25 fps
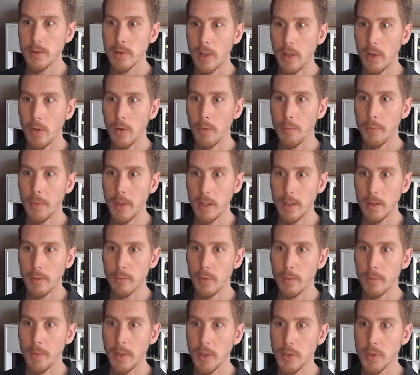I hope that
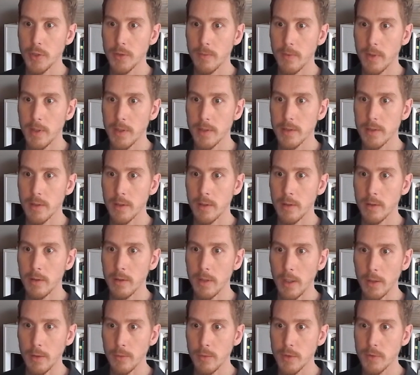information was
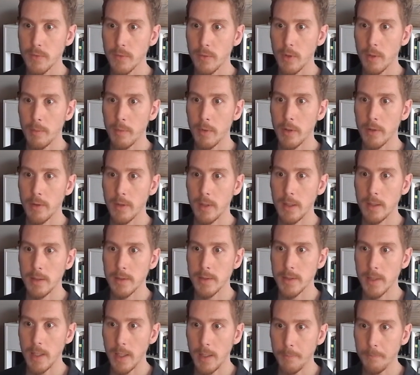useful about the
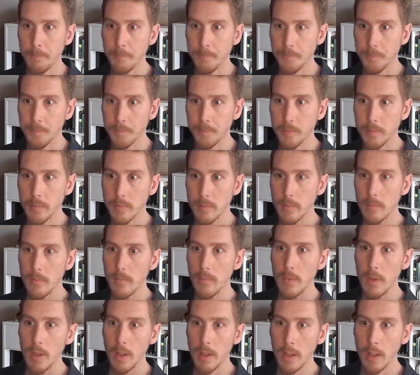exam
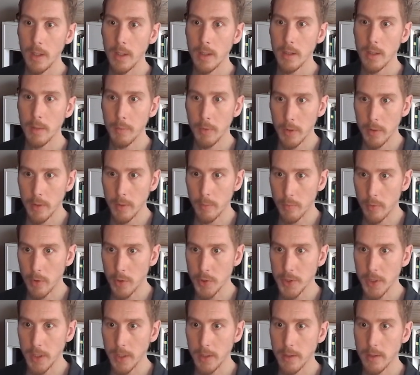and about the
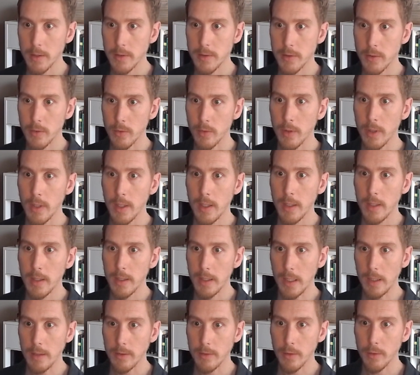project. So
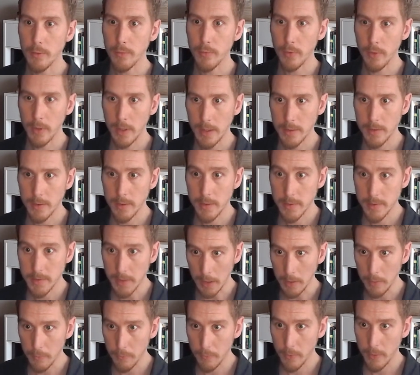don't forget,
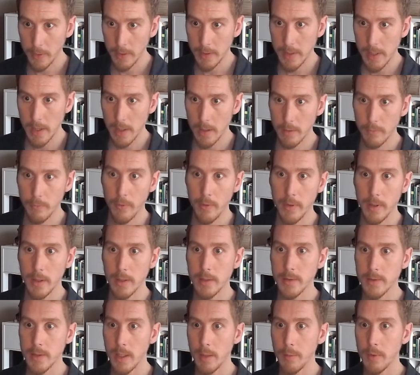study for the
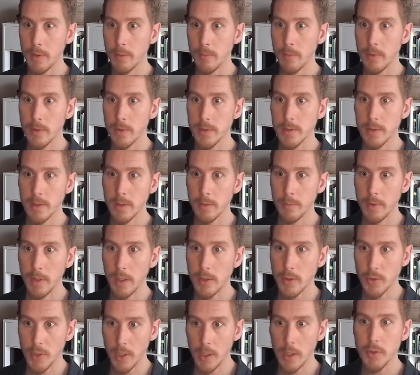exam. It will still be a
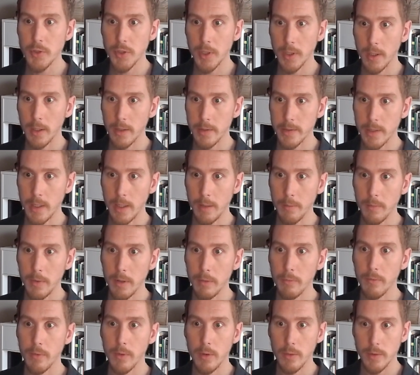challenging exam,
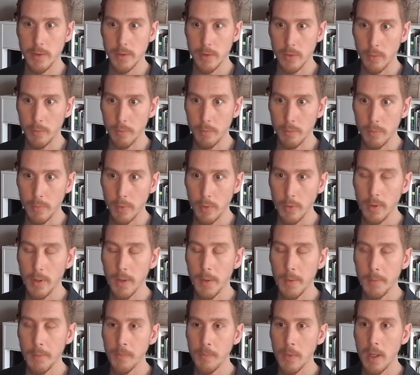even though it's open book.
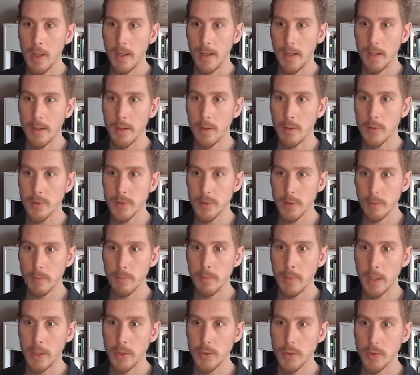And also
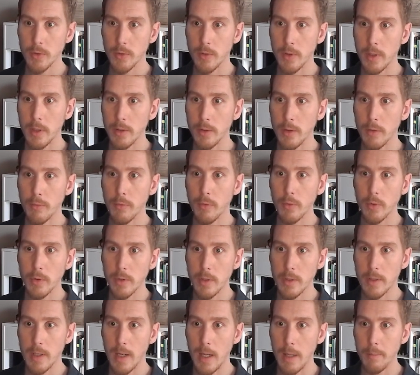make sure you have a good
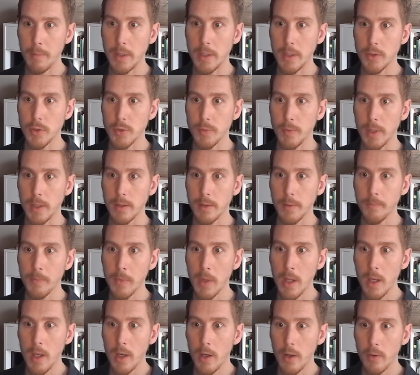time management.
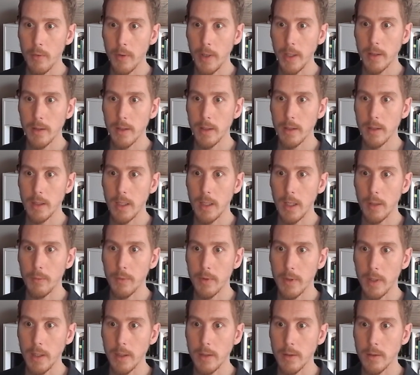All right, then with
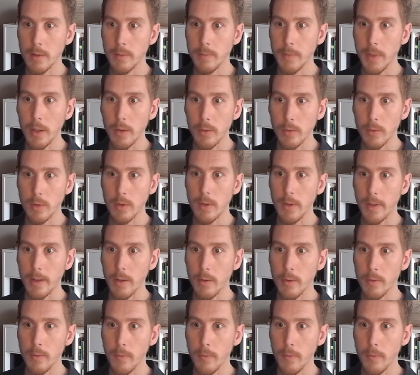that, good luck on